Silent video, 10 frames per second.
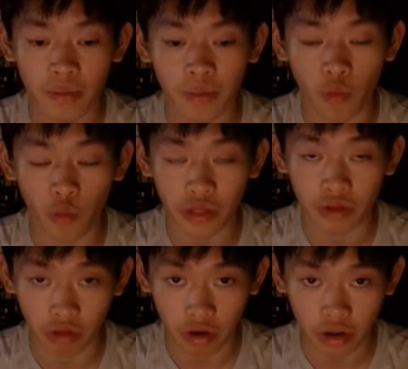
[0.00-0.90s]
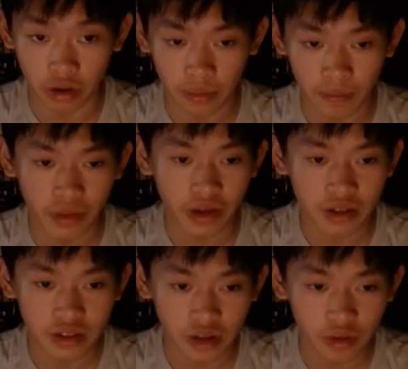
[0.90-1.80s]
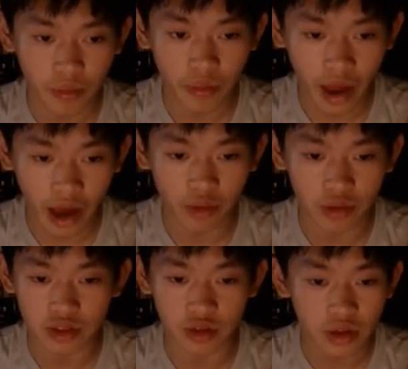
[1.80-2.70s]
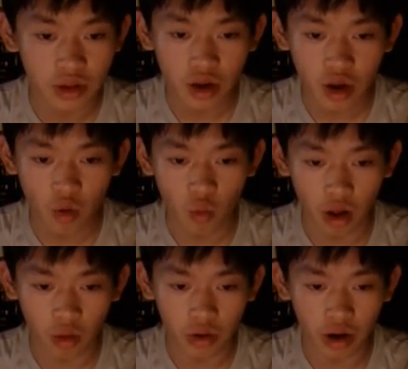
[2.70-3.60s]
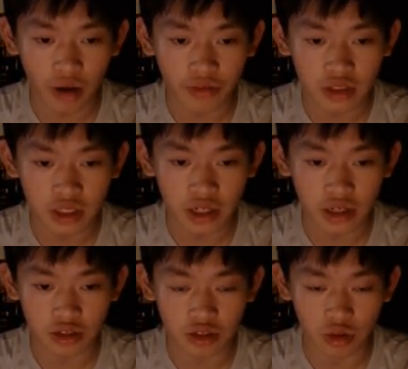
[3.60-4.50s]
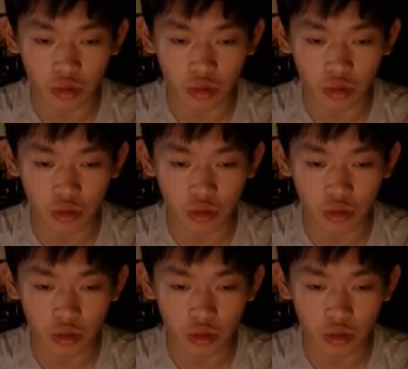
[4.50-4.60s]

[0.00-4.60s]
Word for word: win the rook. So how do we do it? Well, we're obviously going to do it